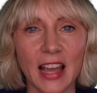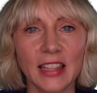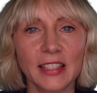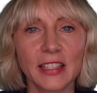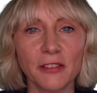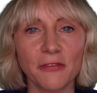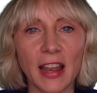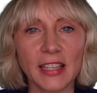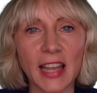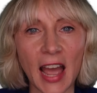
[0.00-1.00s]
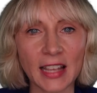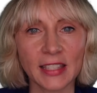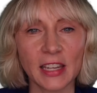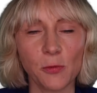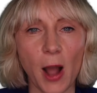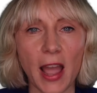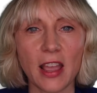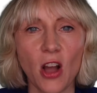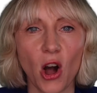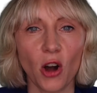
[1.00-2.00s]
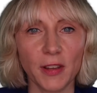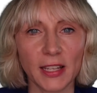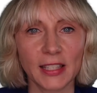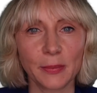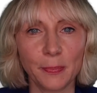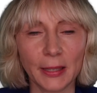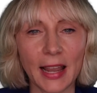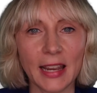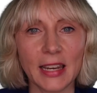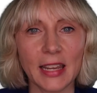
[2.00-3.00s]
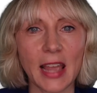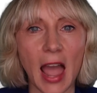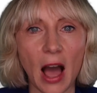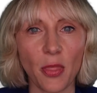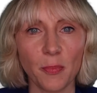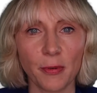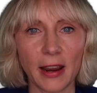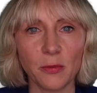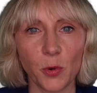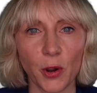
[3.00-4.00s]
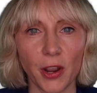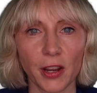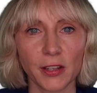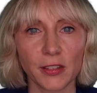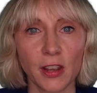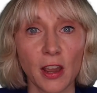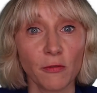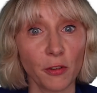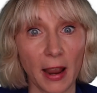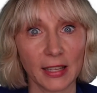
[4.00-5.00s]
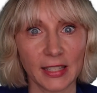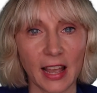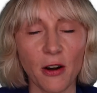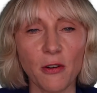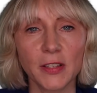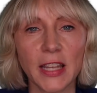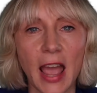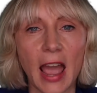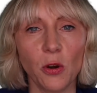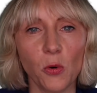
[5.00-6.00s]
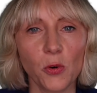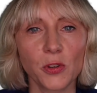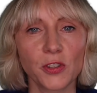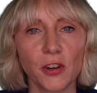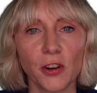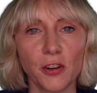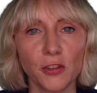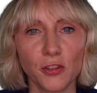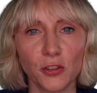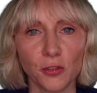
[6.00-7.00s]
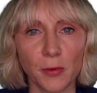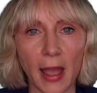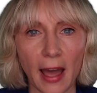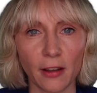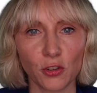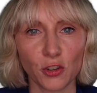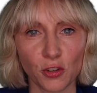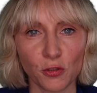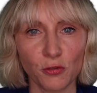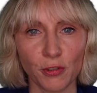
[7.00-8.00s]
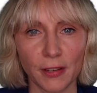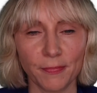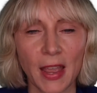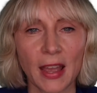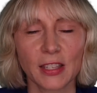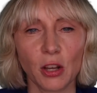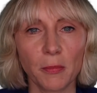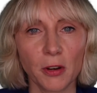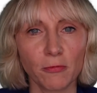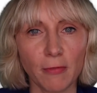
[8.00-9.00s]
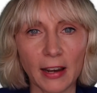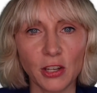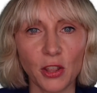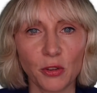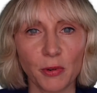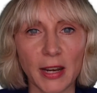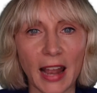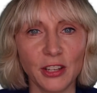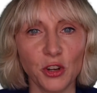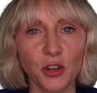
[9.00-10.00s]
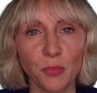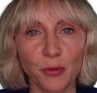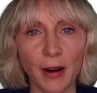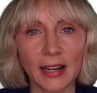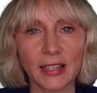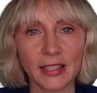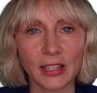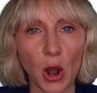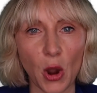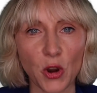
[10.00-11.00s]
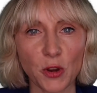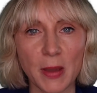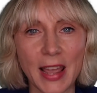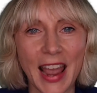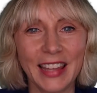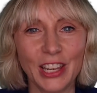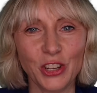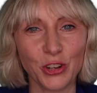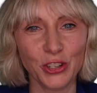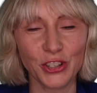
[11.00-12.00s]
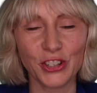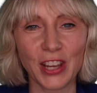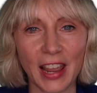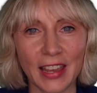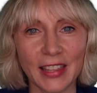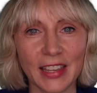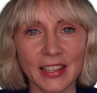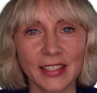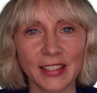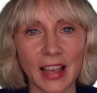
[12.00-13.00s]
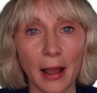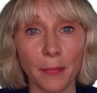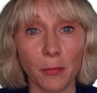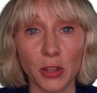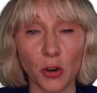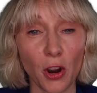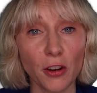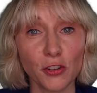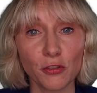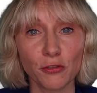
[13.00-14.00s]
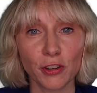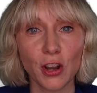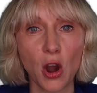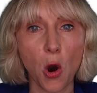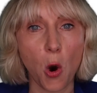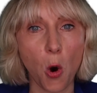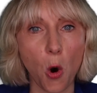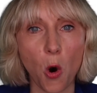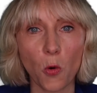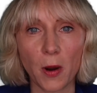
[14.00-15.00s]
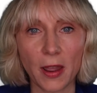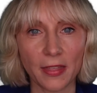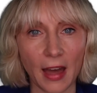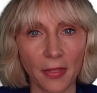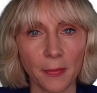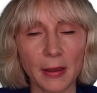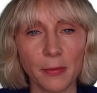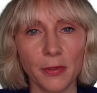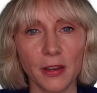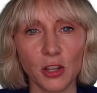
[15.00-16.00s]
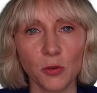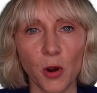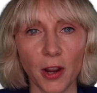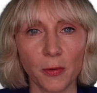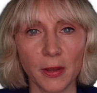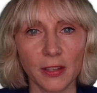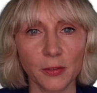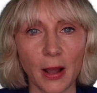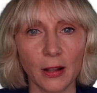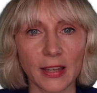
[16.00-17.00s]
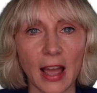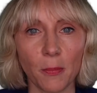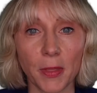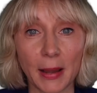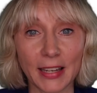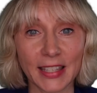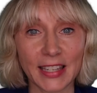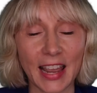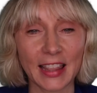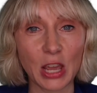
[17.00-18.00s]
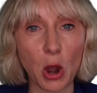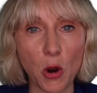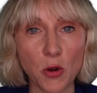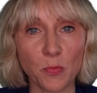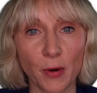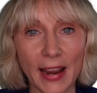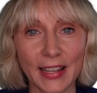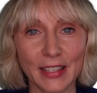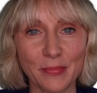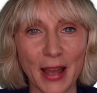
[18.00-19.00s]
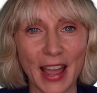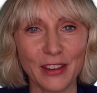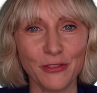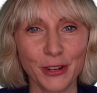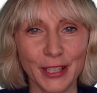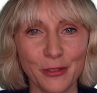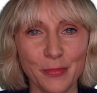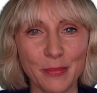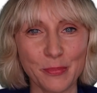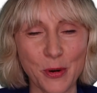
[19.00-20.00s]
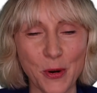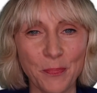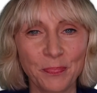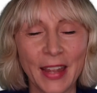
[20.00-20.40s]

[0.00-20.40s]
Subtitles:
And this is a fantastic way of explaining how the brain works for ourselves and also to our children. So I'm going to run you through it and you can practice at home, and then you can share this with your own children or with other people that you work with as well to help them understand their own brains and behavior a little bit more.